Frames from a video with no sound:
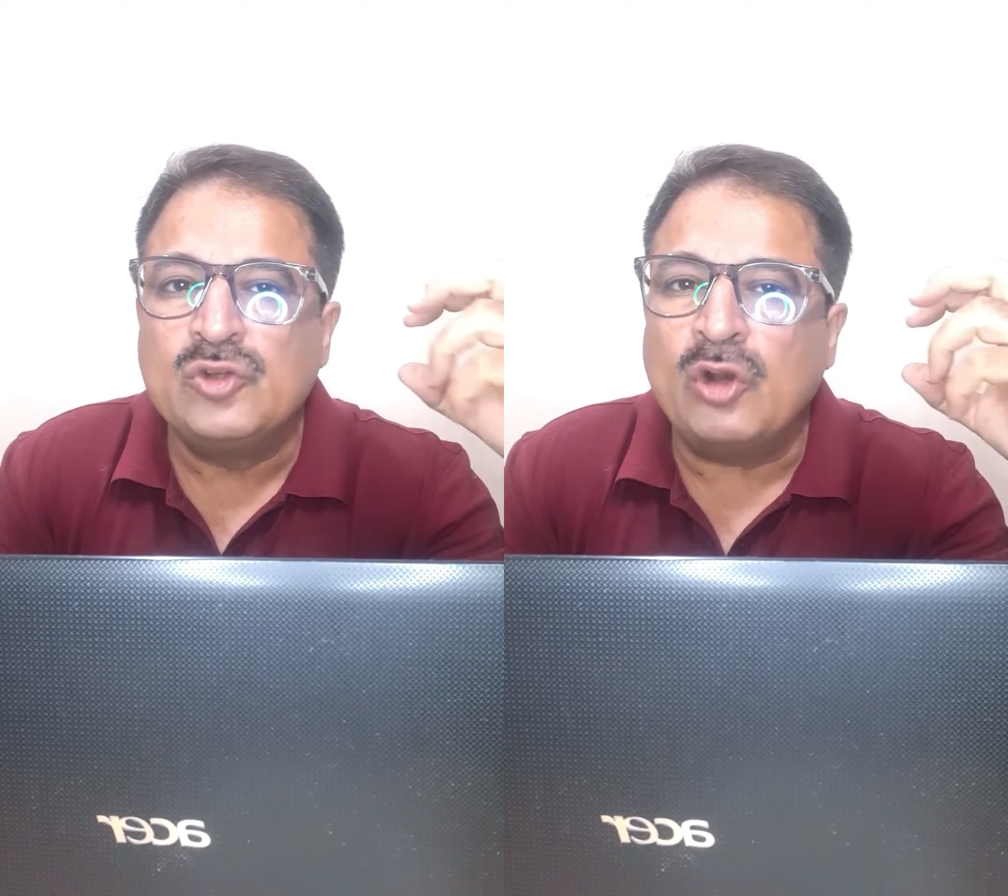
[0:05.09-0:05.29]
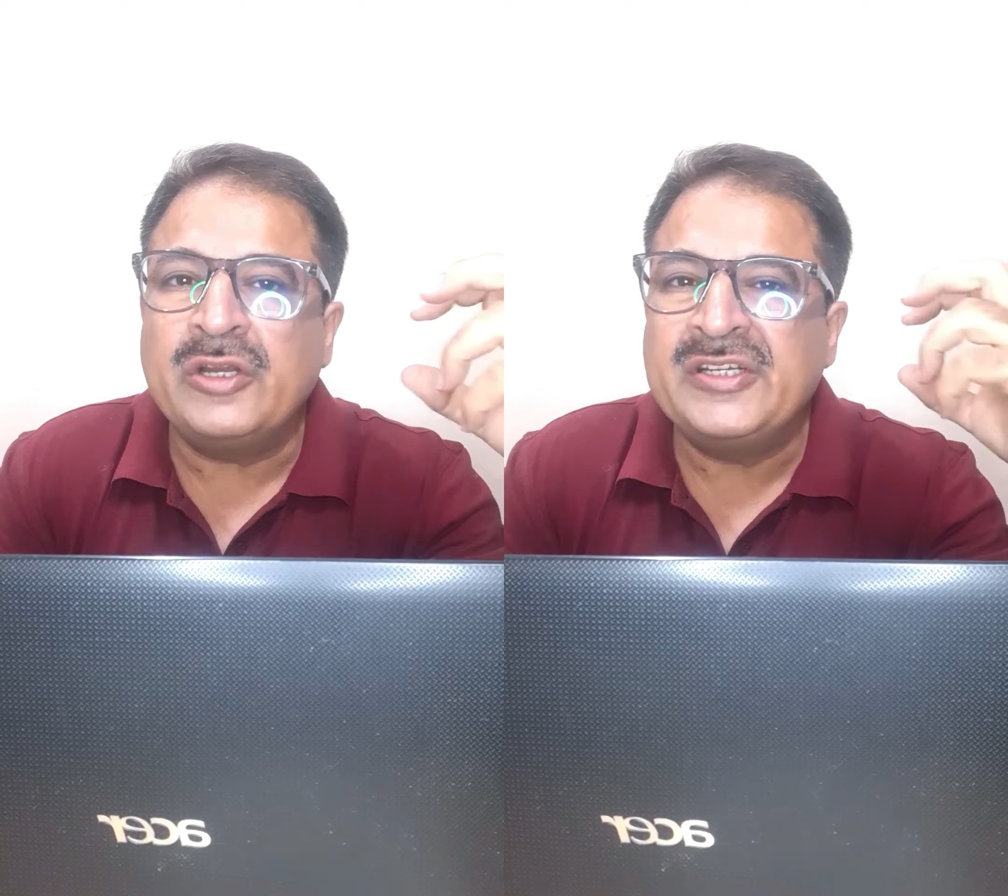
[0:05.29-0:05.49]

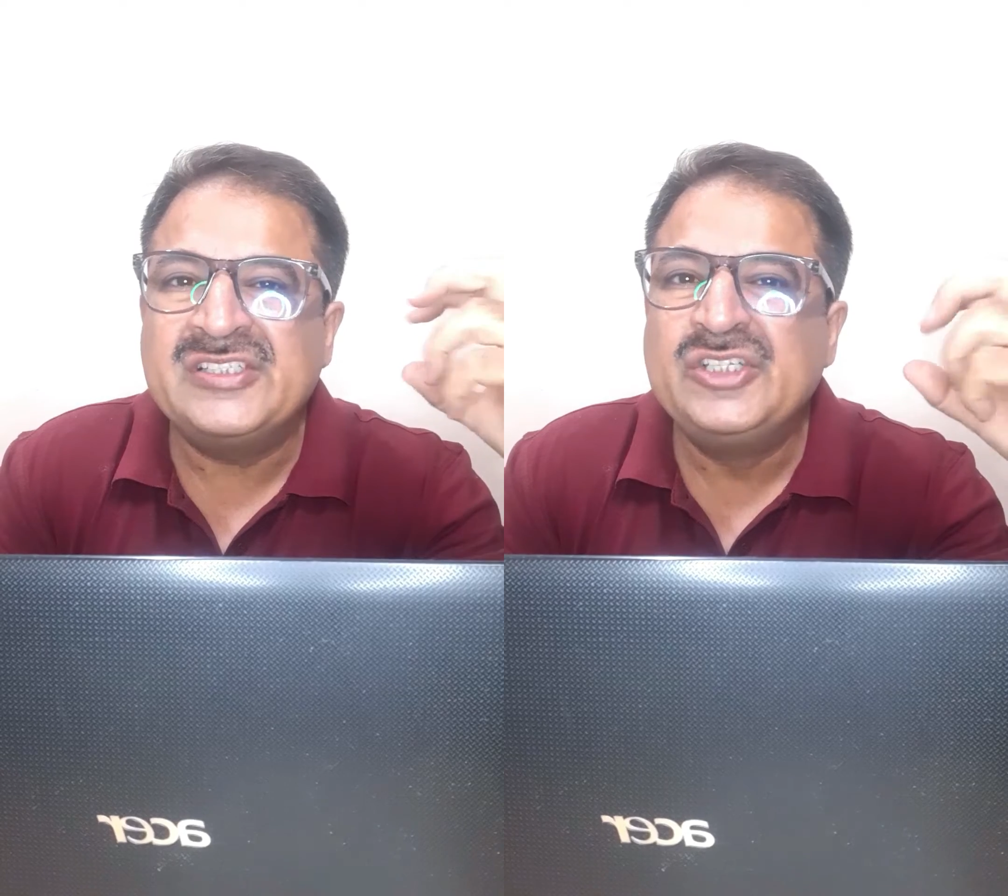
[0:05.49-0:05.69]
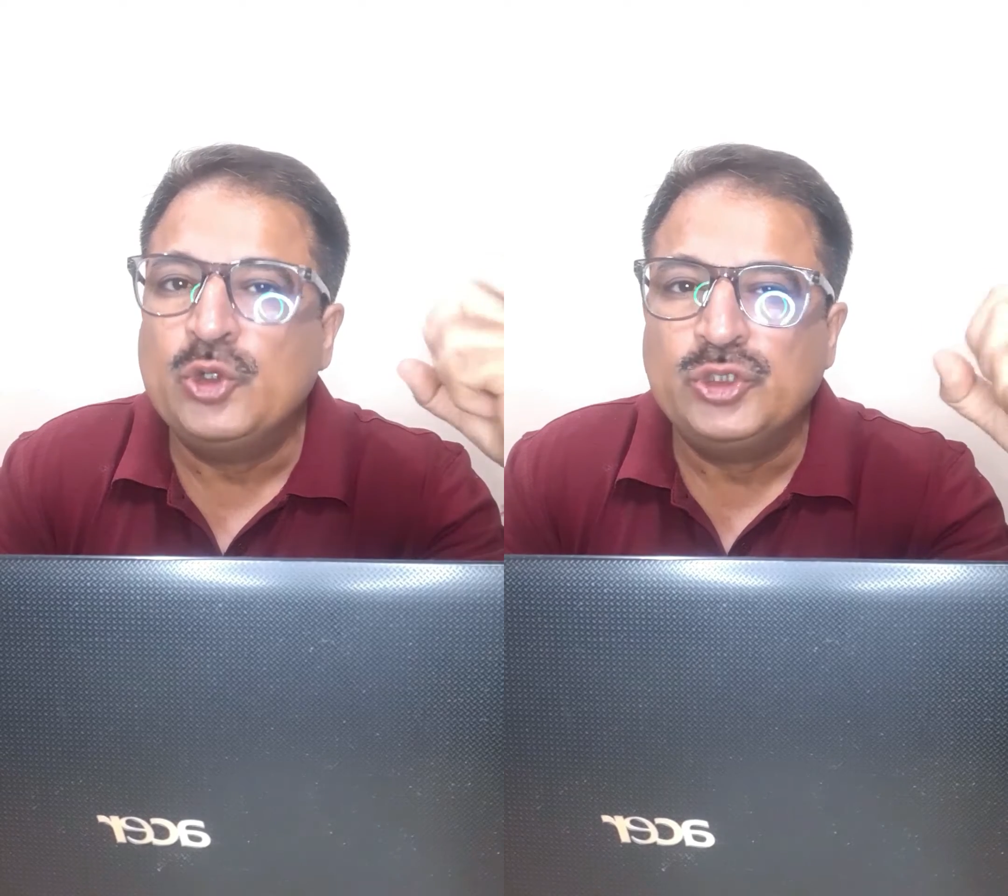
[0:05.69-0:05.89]
not
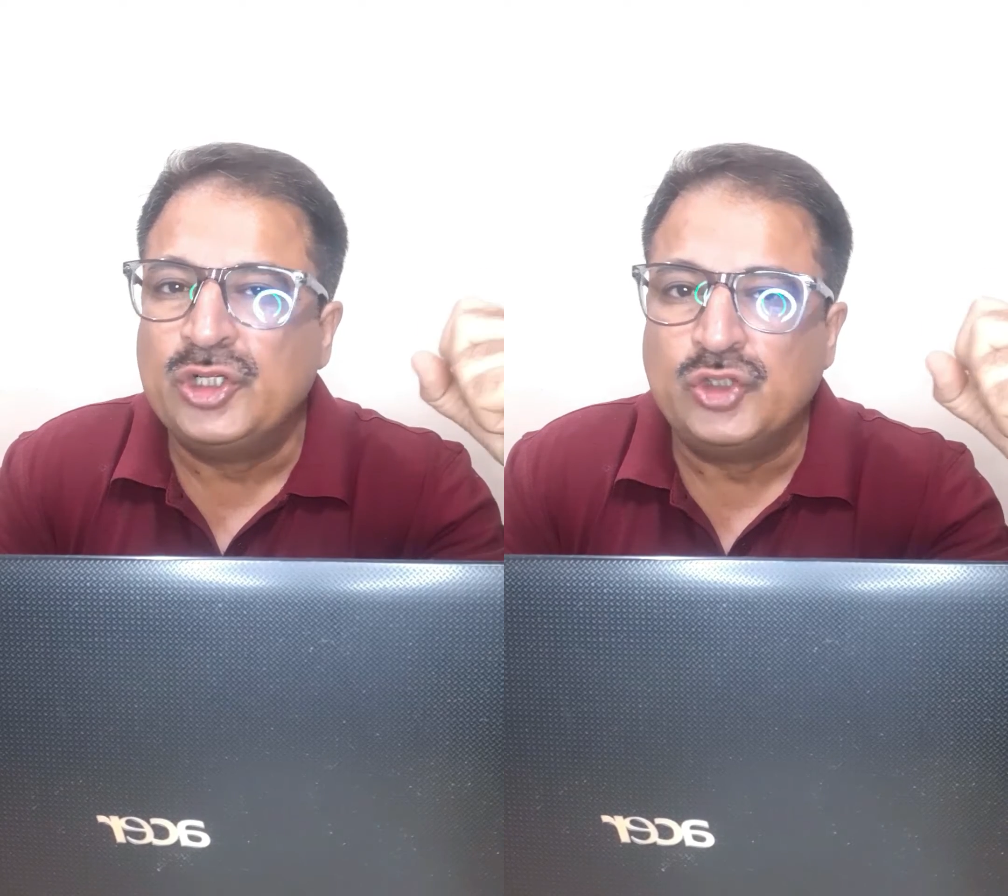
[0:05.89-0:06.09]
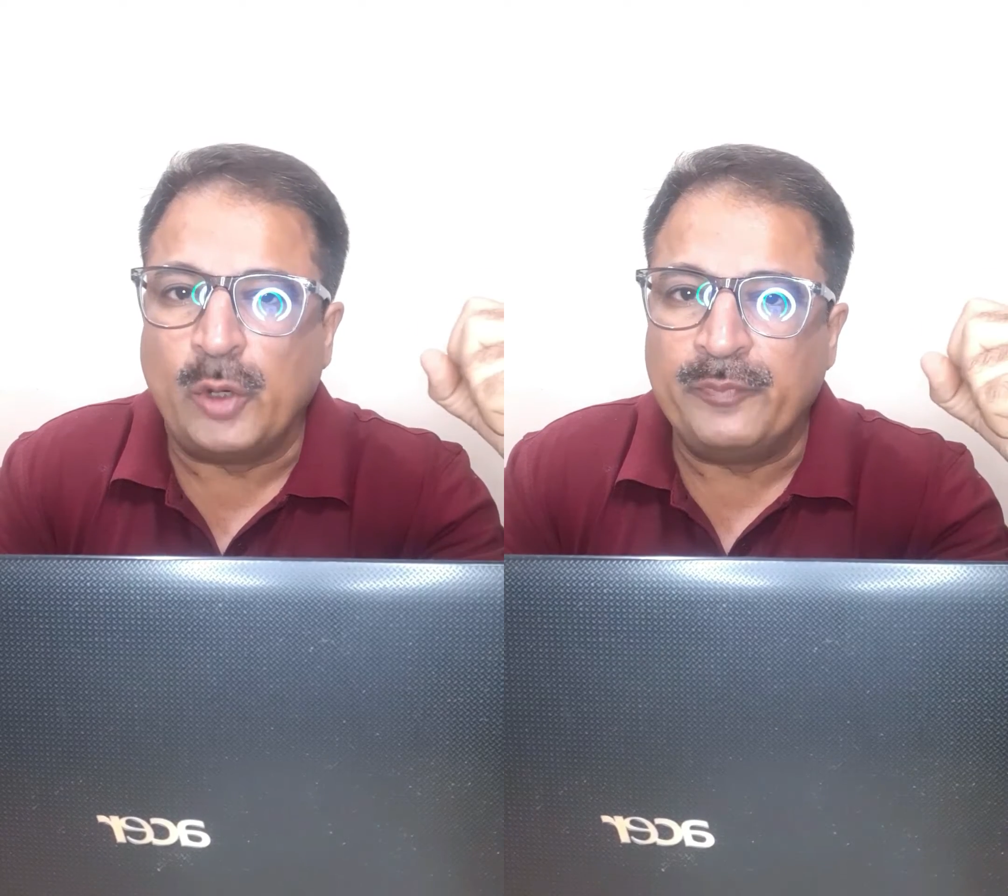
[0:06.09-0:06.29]
its usual
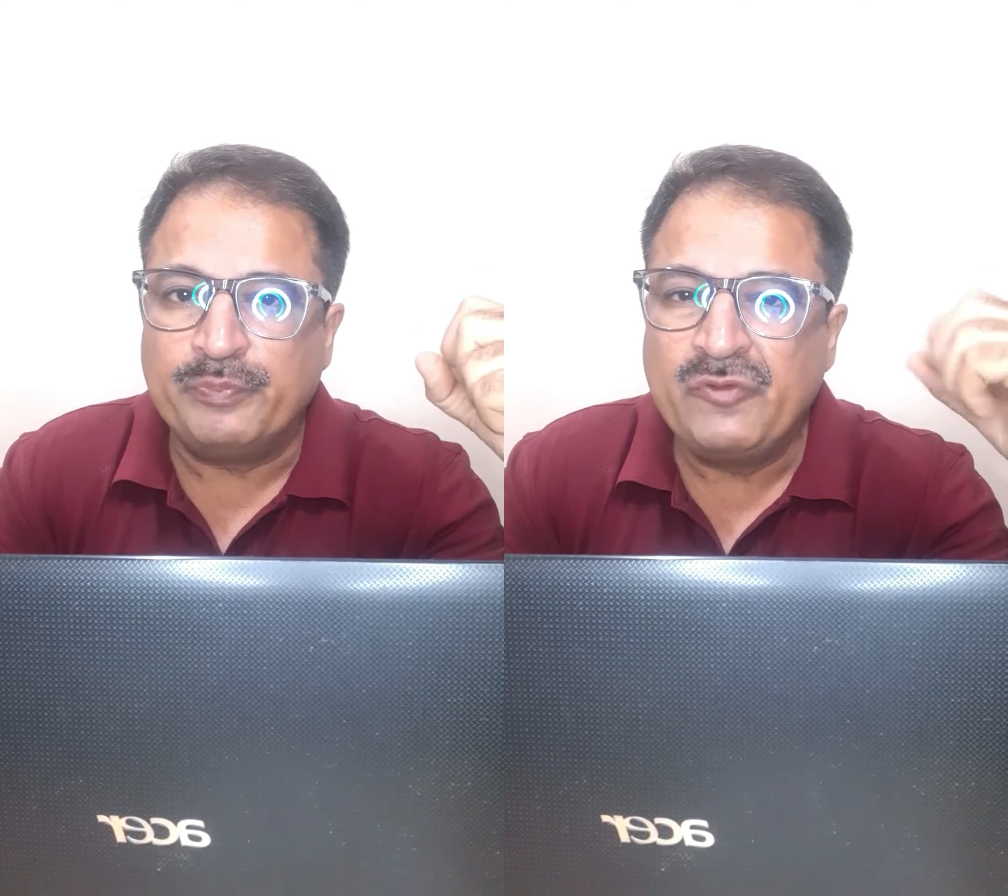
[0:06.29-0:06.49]
job,